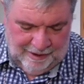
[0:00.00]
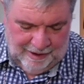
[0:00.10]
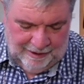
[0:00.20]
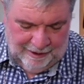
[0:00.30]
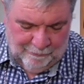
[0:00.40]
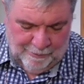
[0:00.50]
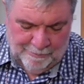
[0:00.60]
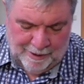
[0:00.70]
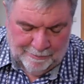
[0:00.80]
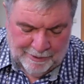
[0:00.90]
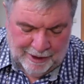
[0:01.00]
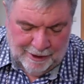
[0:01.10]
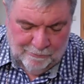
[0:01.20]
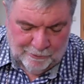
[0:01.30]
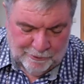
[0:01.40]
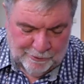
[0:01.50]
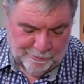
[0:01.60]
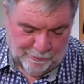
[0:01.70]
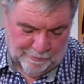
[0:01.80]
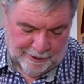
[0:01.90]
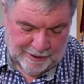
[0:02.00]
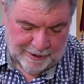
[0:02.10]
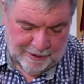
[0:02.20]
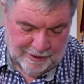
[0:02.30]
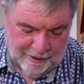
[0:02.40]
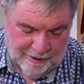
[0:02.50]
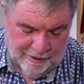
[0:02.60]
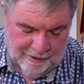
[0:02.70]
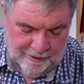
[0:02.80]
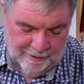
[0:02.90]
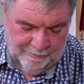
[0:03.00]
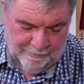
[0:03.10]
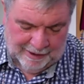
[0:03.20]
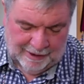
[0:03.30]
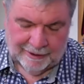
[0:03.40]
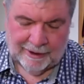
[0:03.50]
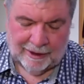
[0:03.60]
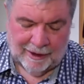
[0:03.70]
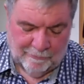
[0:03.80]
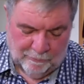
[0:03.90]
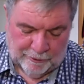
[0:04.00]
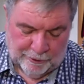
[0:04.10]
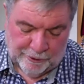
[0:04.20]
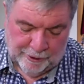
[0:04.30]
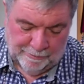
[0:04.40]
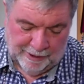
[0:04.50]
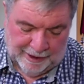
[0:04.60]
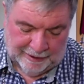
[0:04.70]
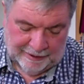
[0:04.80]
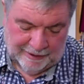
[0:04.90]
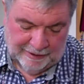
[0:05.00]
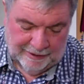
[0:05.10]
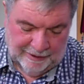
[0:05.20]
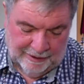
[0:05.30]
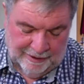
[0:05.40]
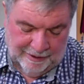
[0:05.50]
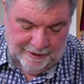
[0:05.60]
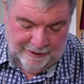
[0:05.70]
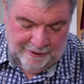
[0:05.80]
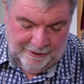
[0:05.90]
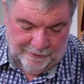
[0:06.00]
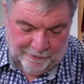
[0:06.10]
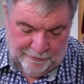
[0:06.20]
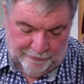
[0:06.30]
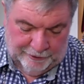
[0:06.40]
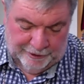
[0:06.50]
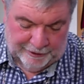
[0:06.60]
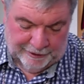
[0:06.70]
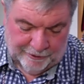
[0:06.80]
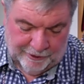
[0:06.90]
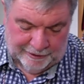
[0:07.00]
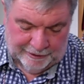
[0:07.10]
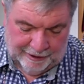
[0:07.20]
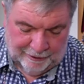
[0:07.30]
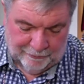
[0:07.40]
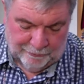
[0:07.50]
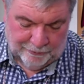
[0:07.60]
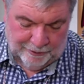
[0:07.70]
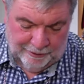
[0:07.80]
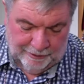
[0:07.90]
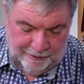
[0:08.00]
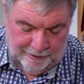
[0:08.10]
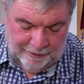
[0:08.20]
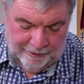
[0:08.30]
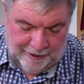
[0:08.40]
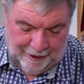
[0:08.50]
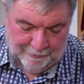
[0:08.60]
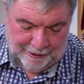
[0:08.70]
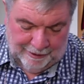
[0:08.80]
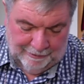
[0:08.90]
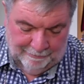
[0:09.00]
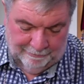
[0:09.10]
and that we may obtain what you promise, make us to love what you command. Through Jesus Christ our Lord. Amen.